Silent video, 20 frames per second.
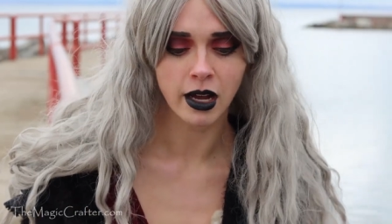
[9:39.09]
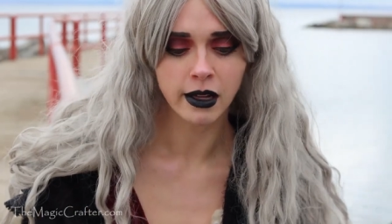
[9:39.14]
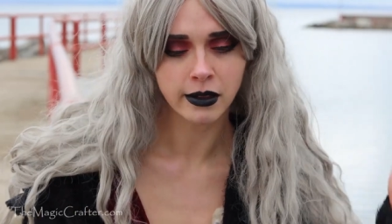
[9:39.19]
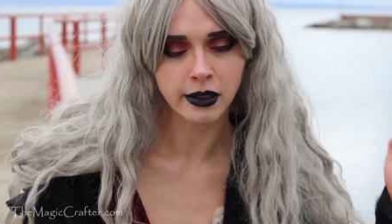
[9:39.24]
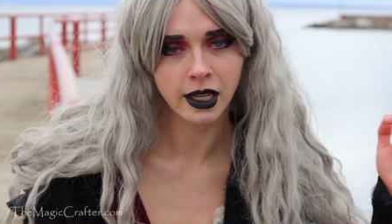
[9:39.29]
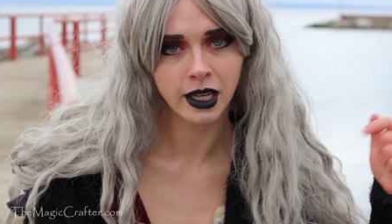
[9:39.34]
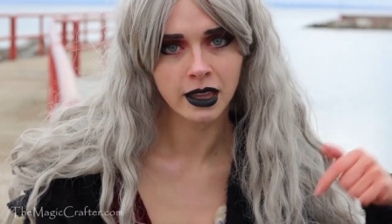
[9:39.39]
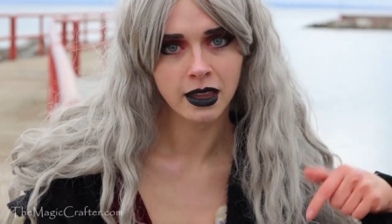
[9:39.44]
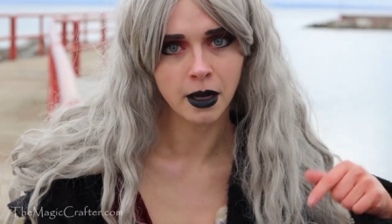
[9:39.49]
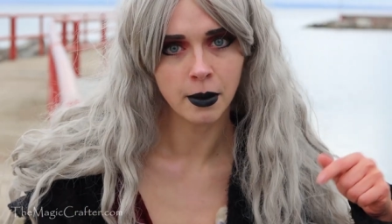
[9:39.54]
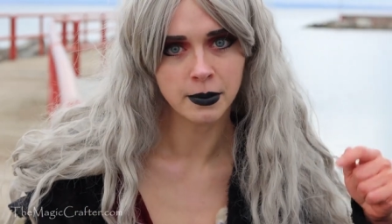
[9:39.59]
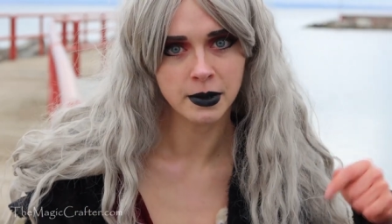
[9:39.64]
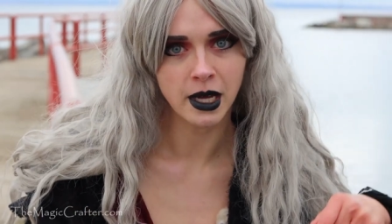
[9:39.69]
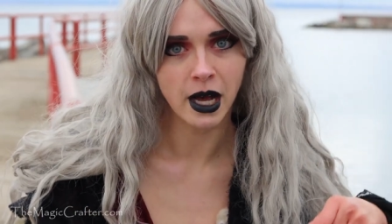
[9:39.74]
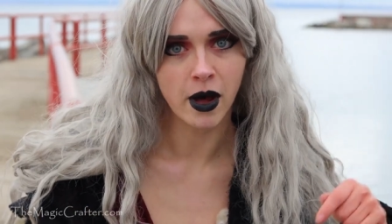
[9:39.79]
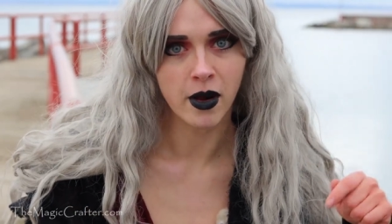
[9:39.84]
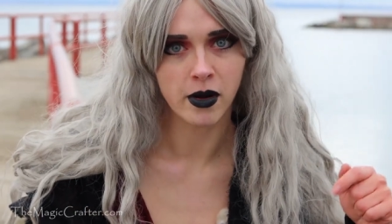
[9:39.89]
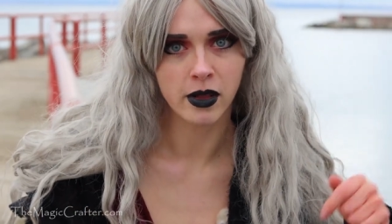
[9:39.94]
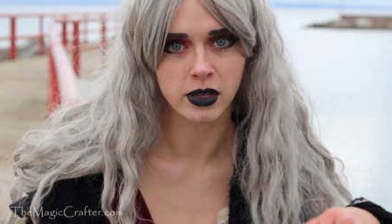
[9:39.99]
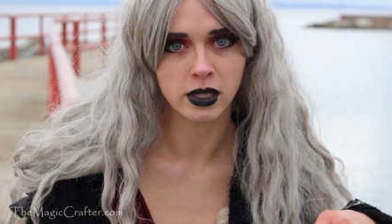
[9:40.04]
I'll link them
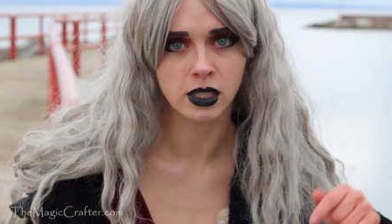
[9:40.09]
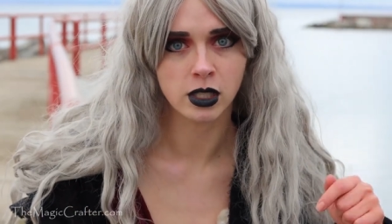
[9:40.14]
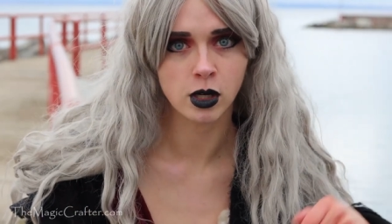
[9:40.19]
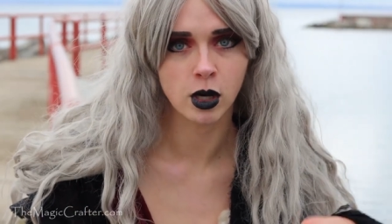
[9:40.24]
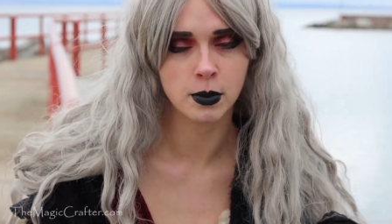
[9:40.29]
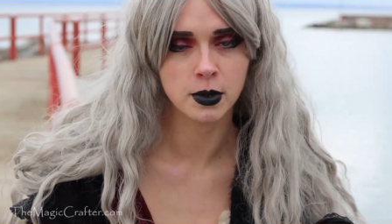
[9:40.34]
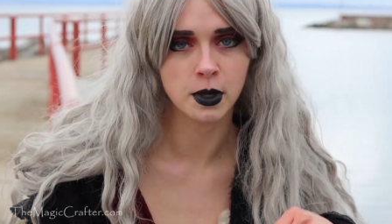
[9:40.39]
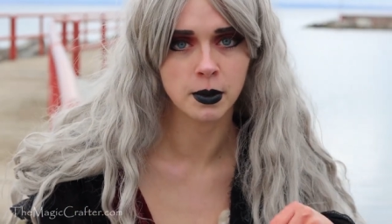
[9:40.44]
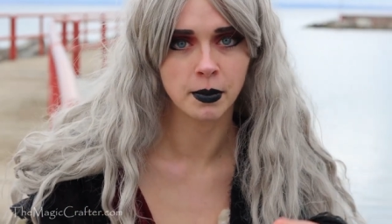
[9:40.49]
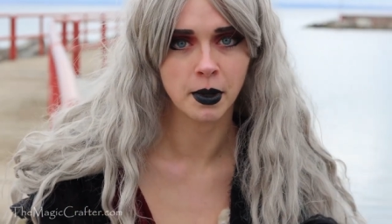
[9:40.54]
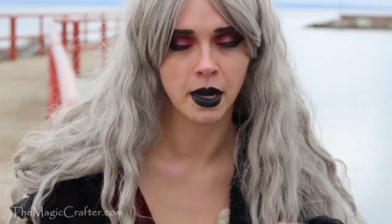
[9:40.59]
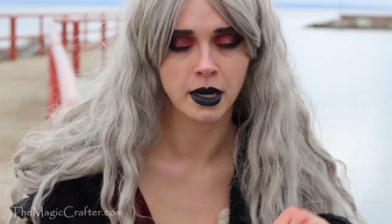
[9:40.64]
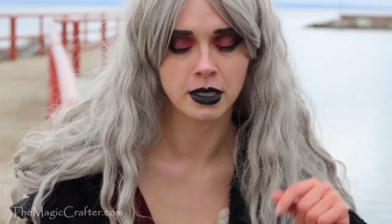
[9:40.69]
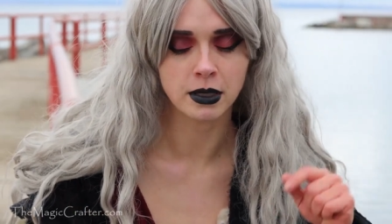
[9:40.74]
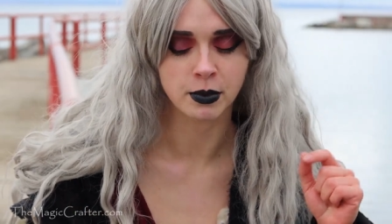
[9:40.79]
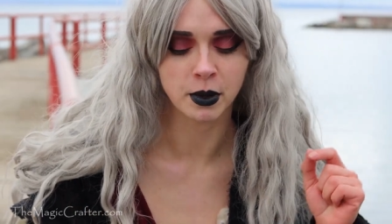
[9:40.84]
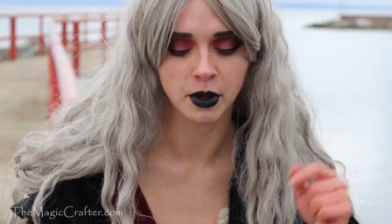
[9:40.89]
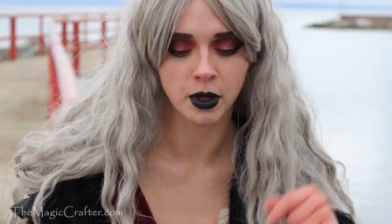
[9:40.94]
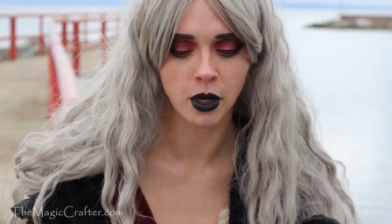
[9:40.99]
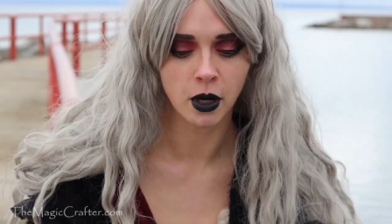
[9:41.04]
down in the description
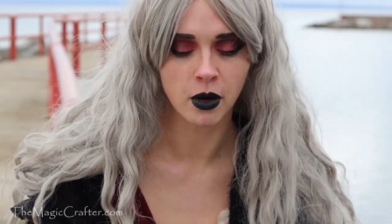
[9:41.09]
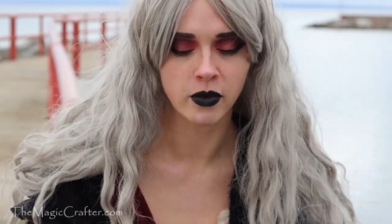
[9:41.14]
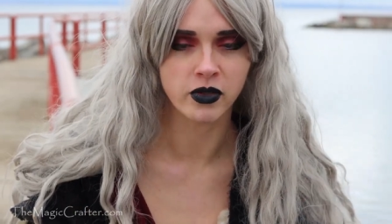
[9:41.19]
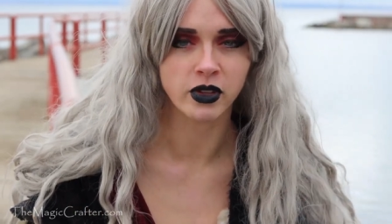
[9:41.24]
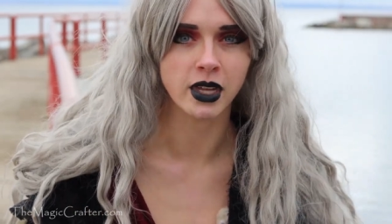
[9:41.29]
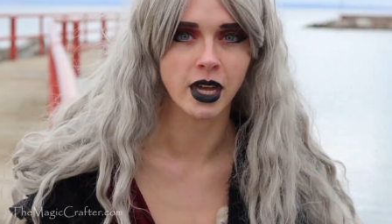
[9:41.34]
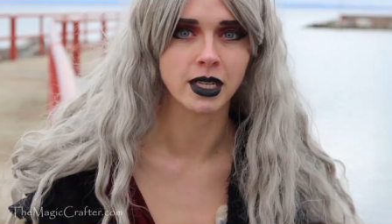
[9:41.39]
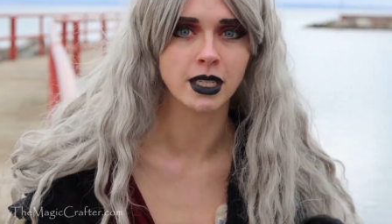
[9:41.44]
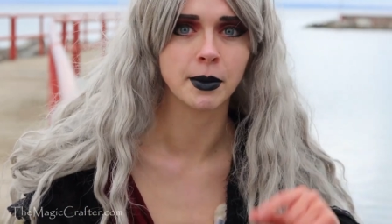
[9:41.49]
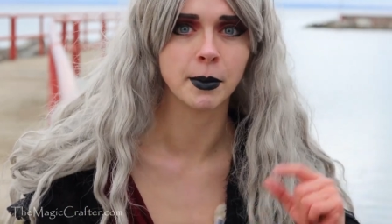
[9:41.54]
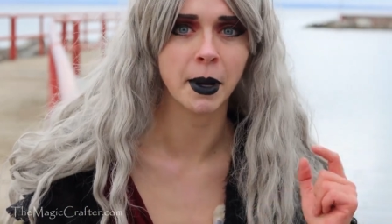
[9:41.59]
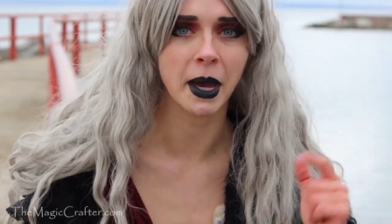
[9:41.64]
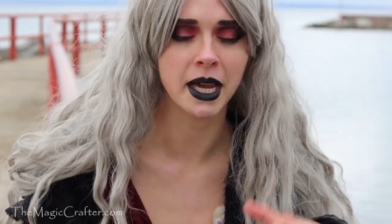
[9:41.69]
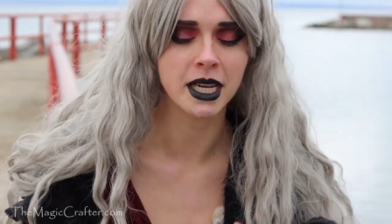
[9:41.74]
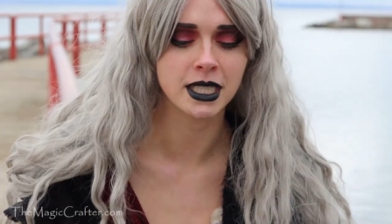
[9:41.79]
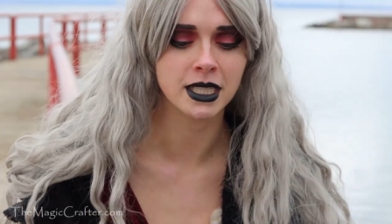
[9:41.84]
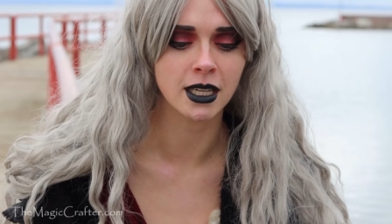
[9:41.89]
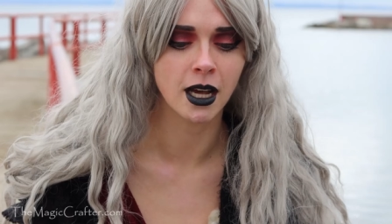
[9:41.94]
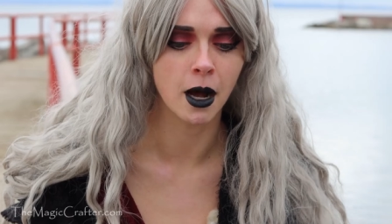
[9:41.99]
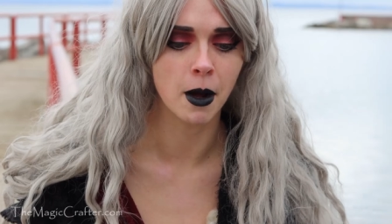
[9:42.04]
box below if you'd like to
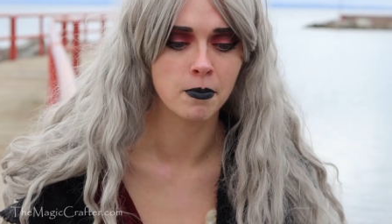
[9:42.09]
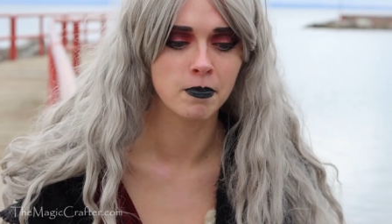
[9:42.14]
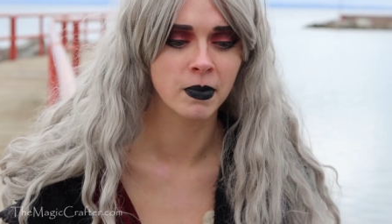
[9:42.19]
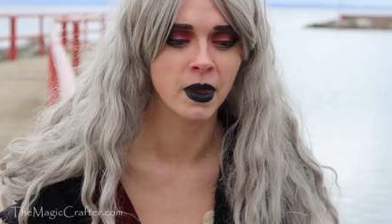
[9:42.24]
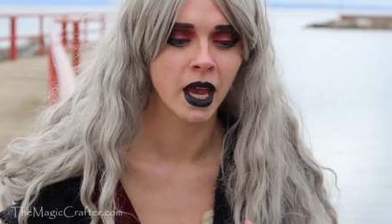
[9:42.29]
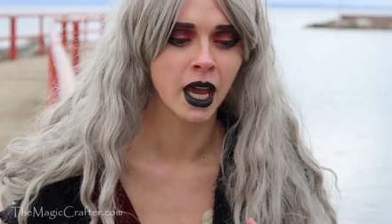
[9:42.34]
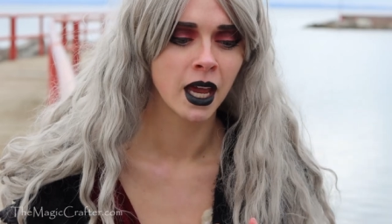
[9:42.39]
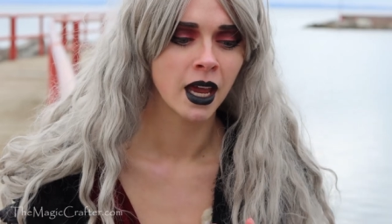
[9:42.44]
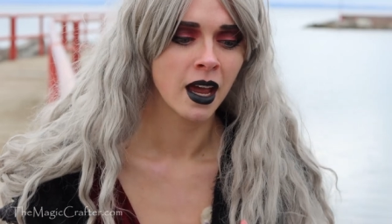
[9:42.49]
buy some.